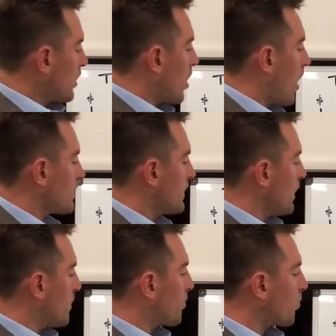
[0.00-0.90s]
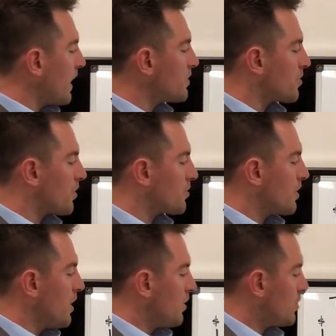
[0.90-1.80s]
causing
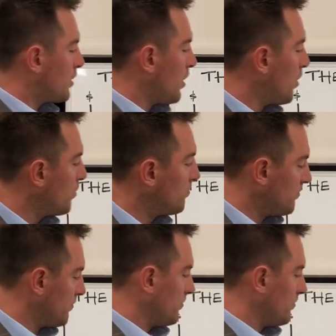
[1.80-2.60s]
appraisers to go